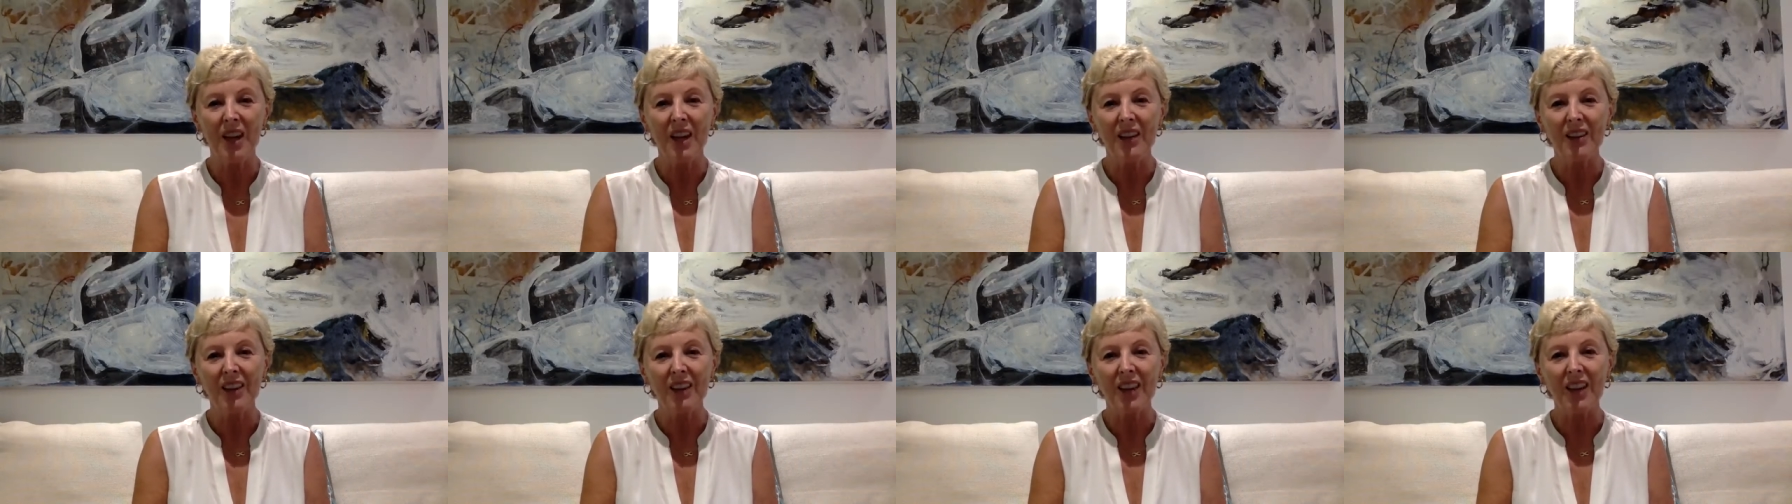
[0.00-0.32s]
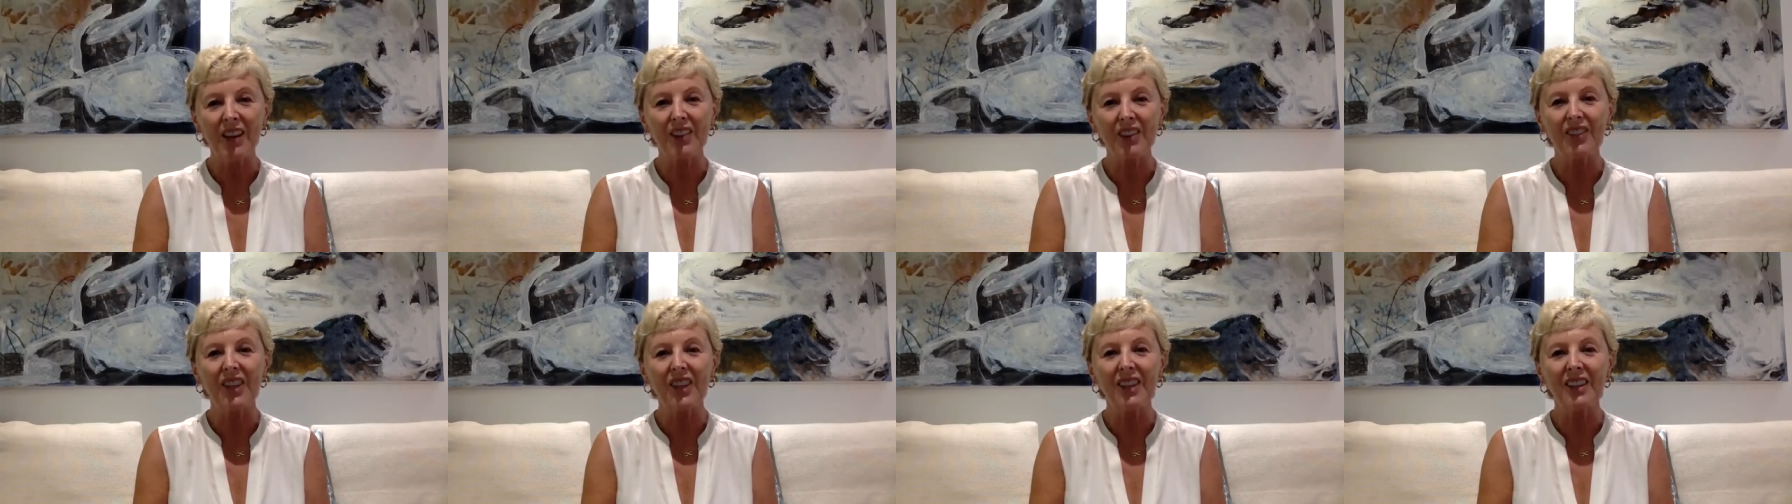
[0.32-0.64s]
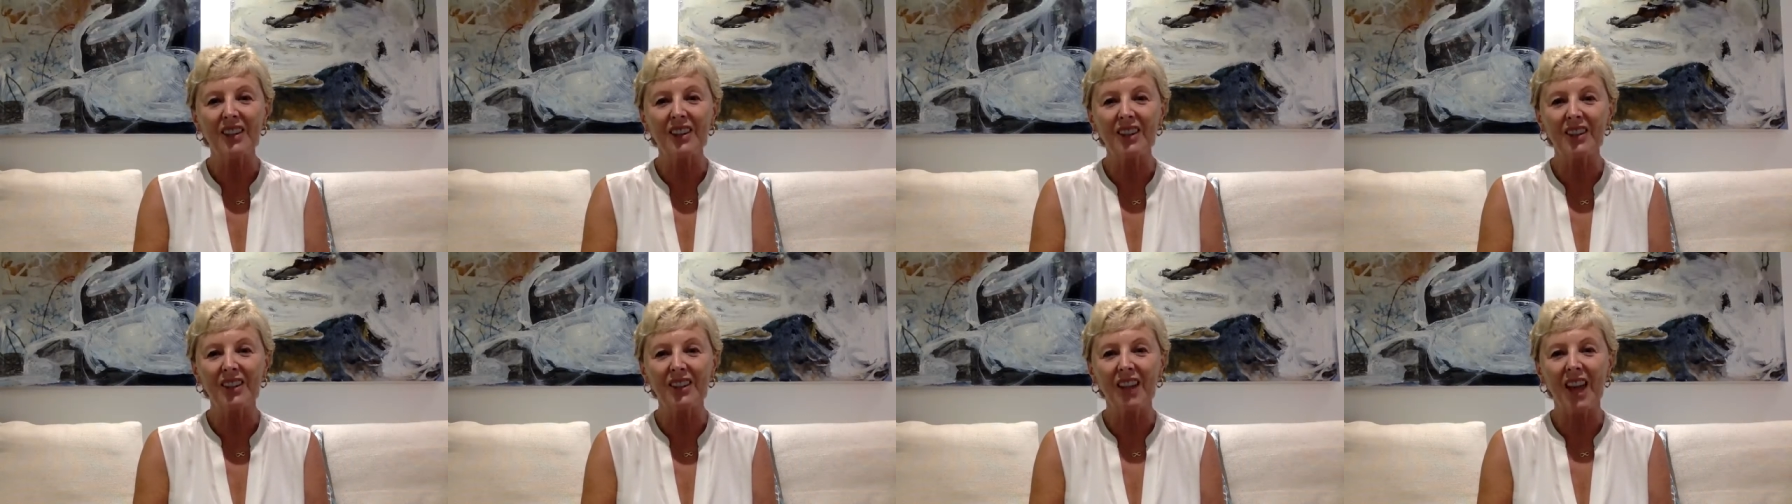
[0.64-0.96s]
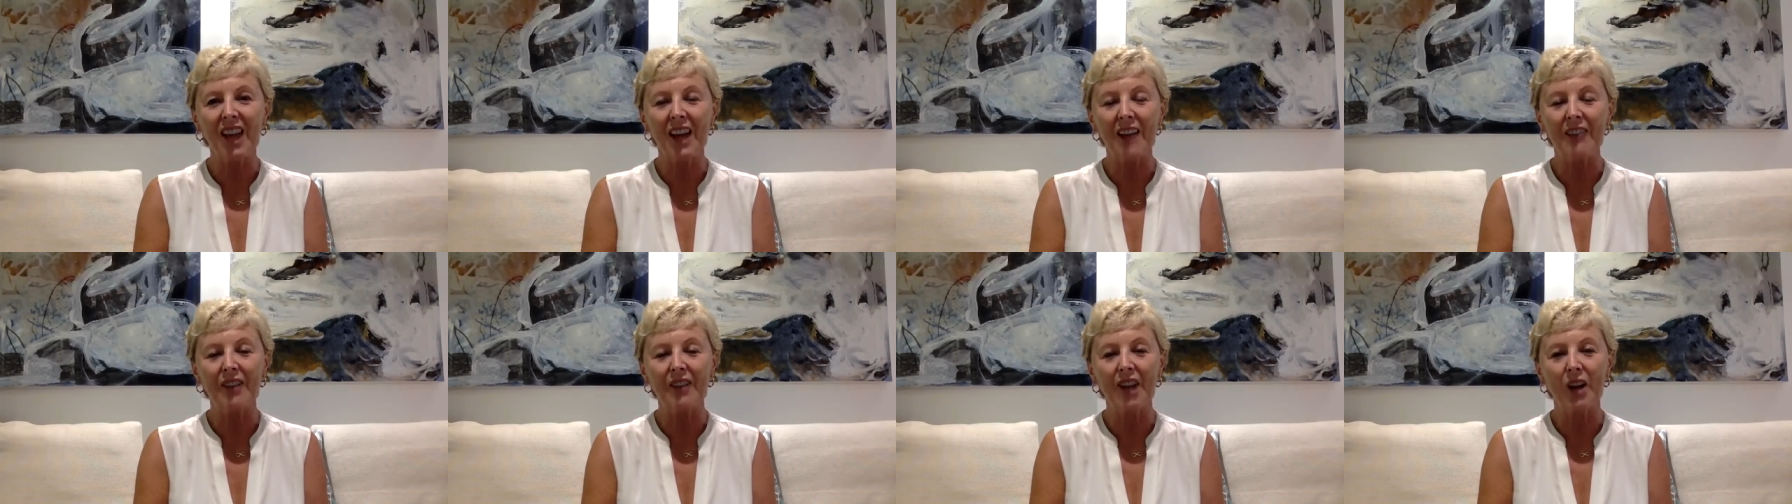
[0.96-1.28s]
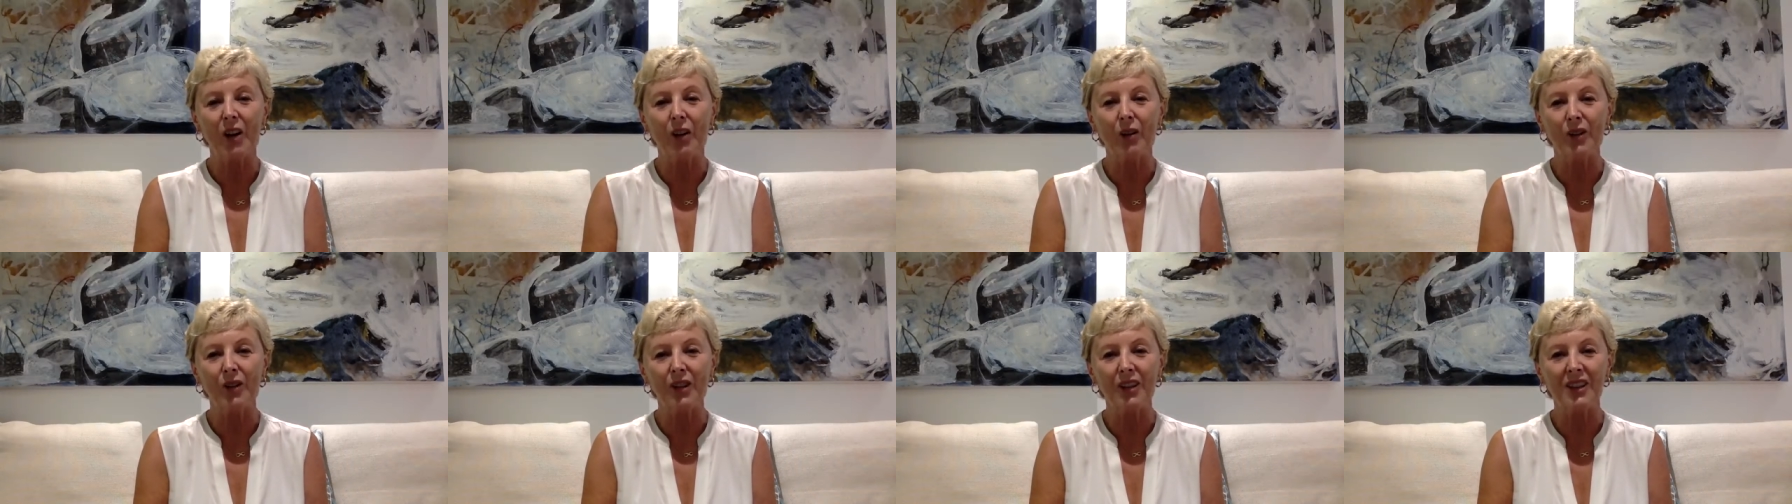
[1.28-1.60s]
they think that they have a
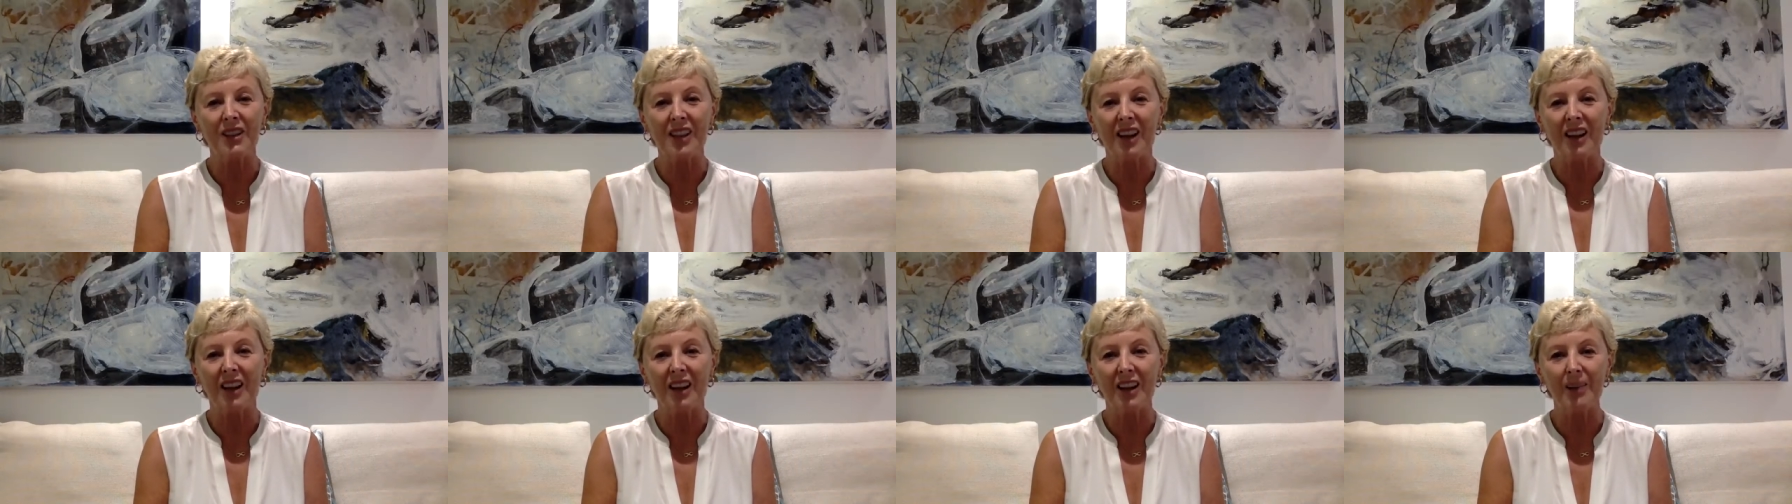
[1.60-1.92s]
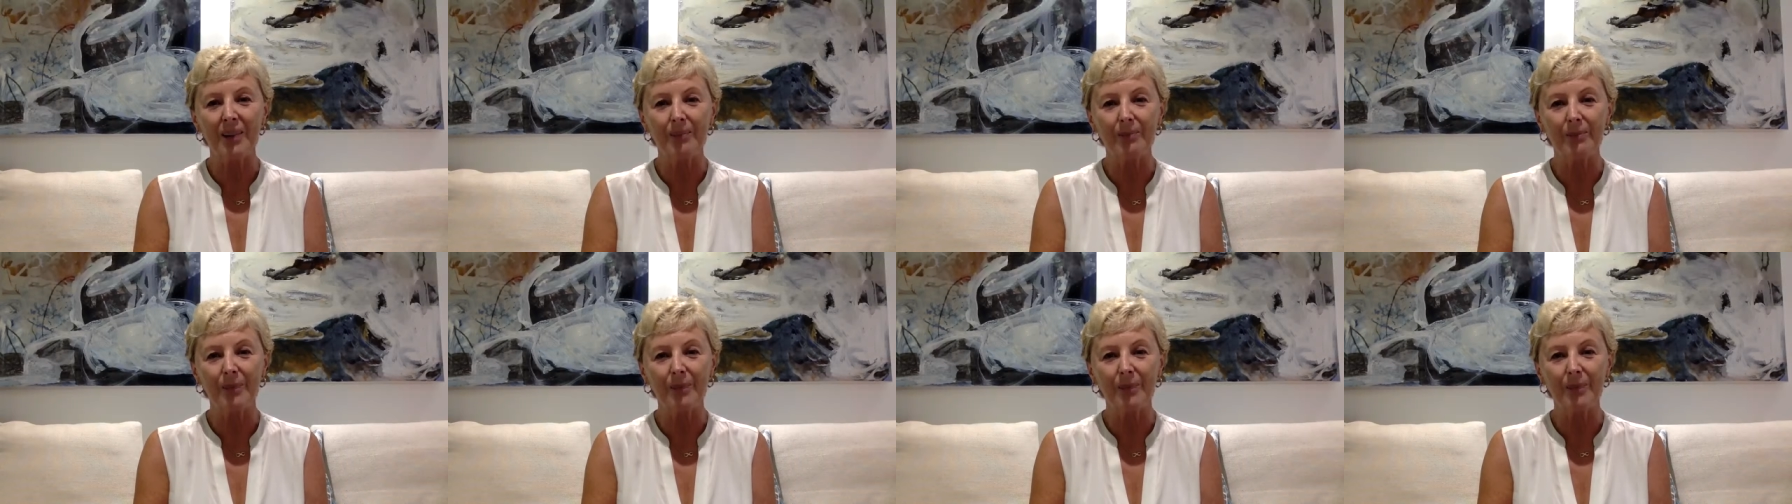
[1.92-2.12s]
healthy diet,